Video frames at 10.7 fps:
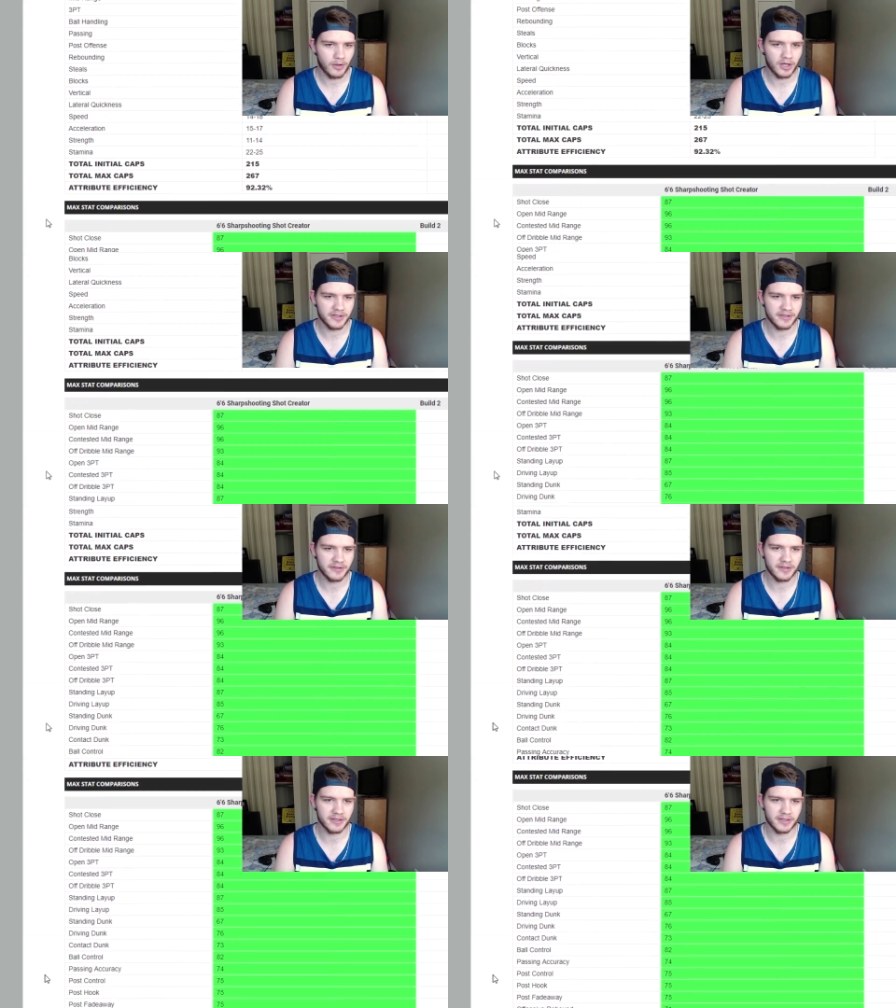on to
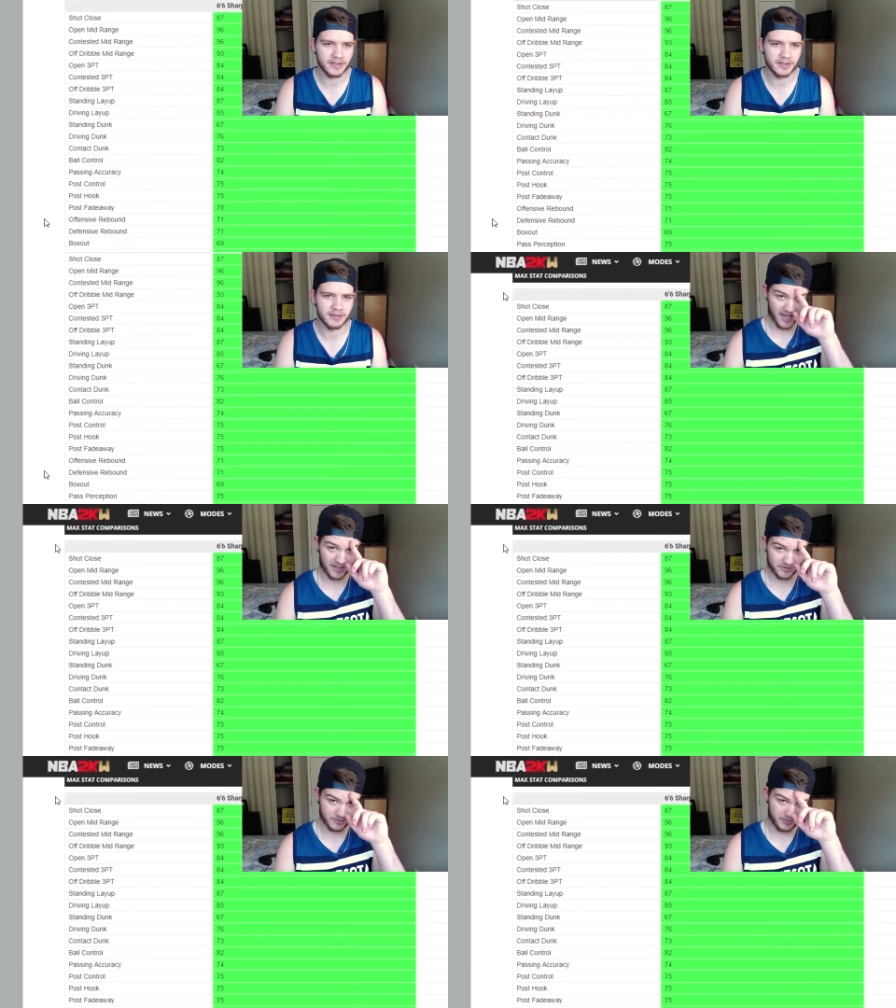the
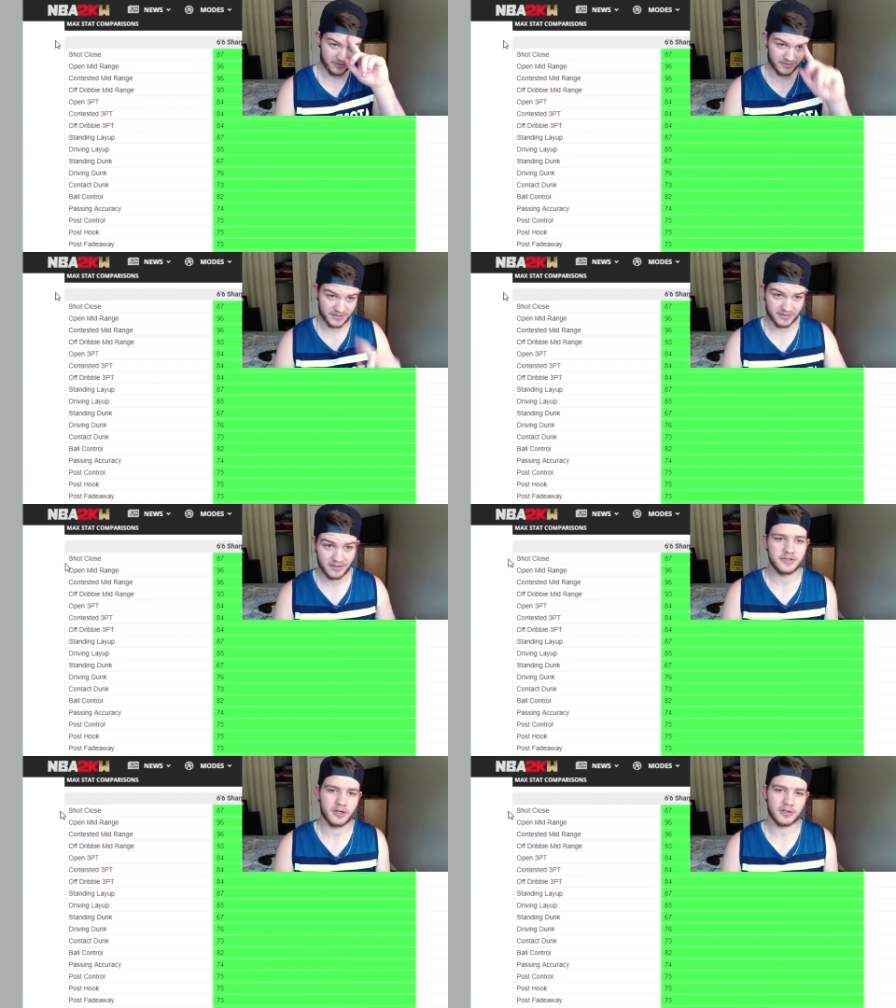attributes.
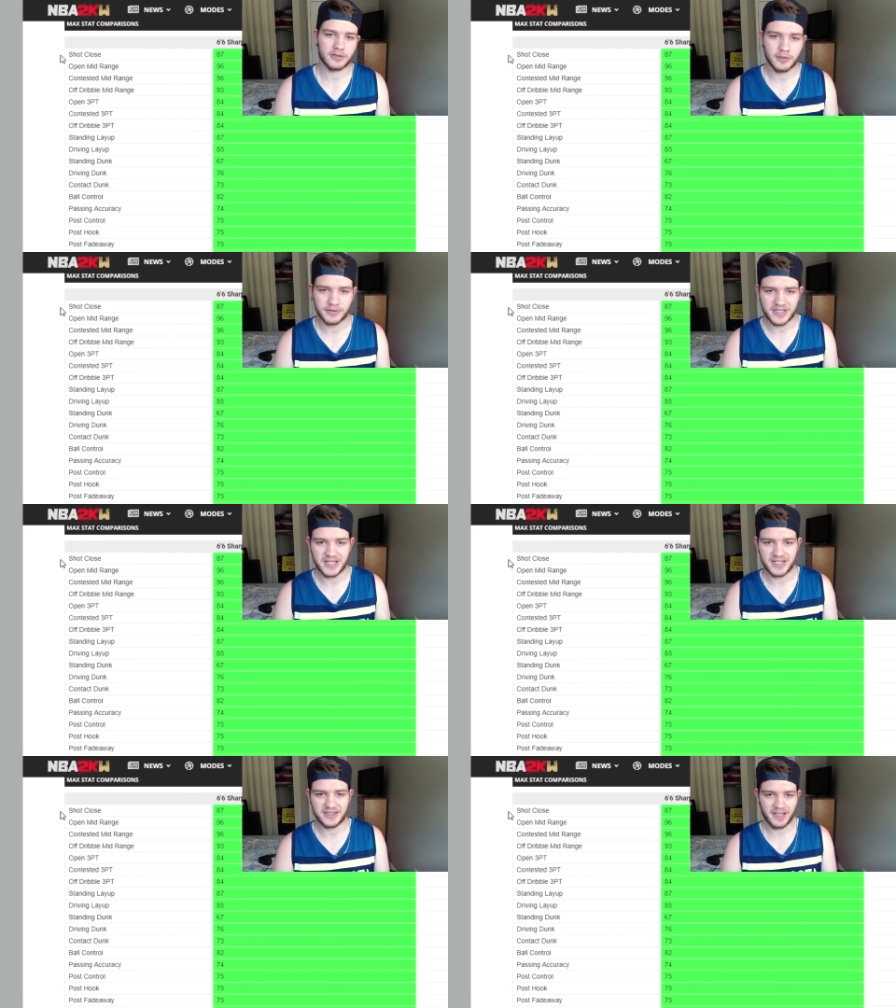Shot close
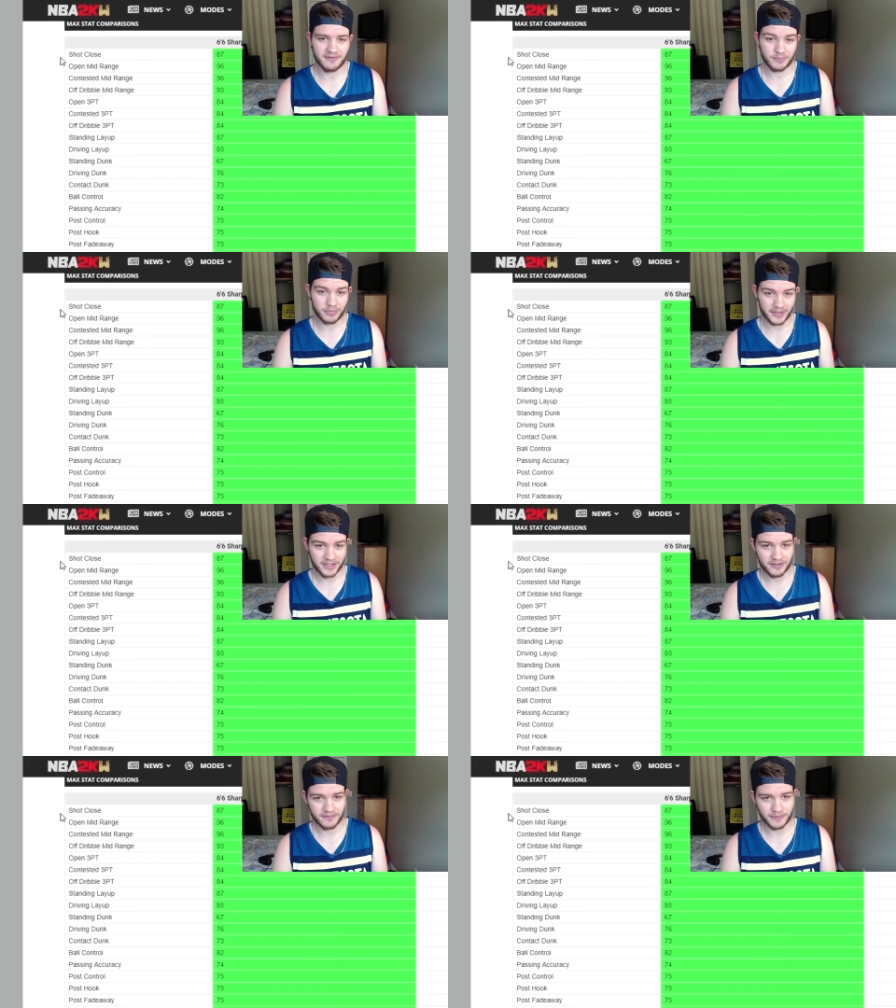87, pretty
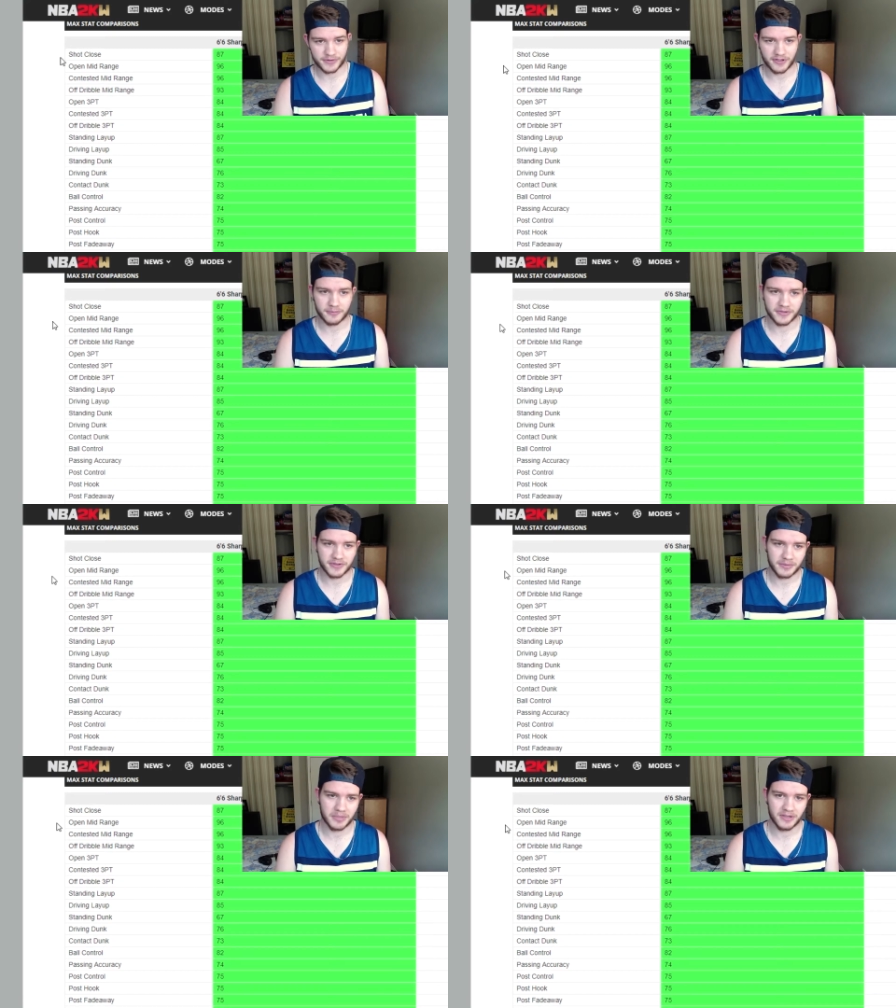good for a
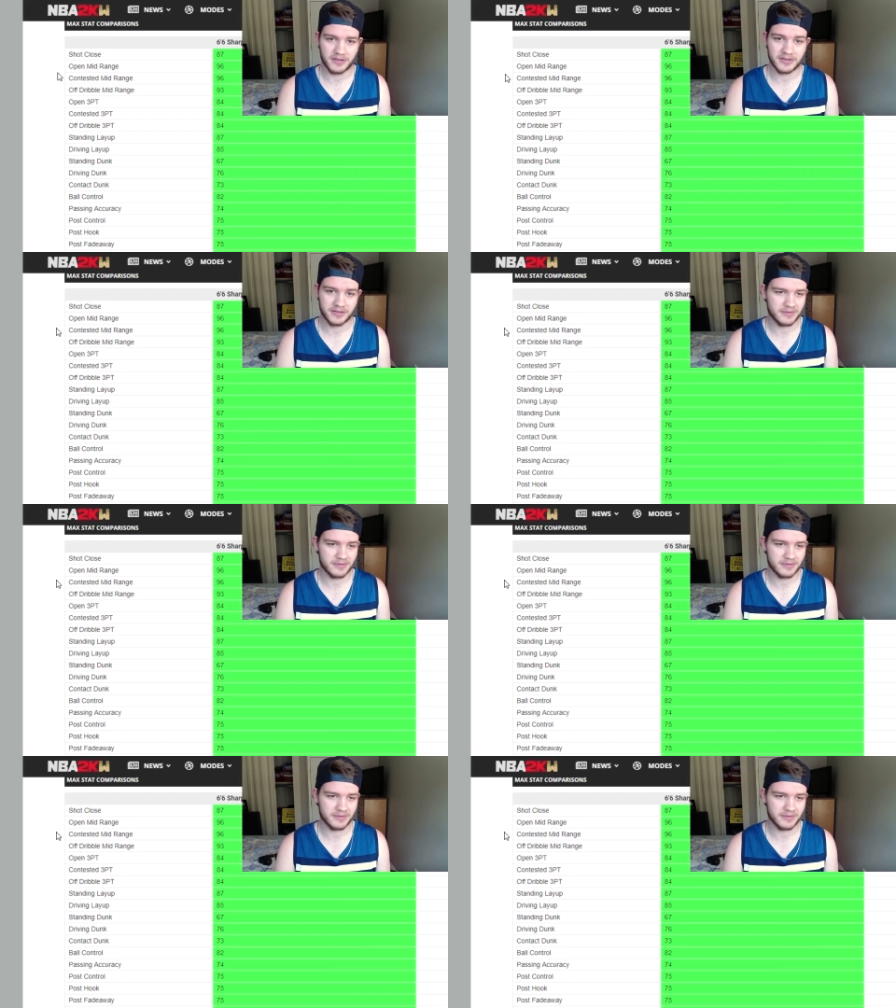sharpshooting build.